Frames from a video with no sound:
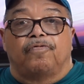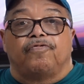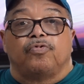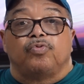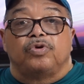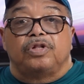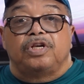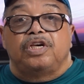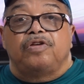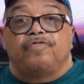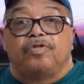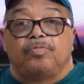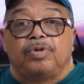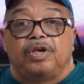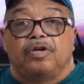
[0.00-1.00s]
for
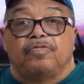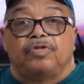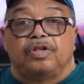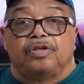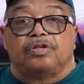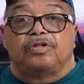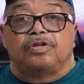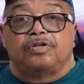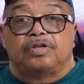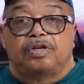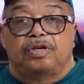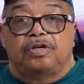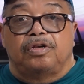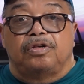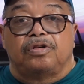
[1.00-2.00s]
relieving me of this
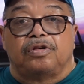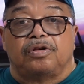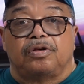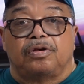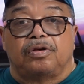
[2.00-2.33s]
disease.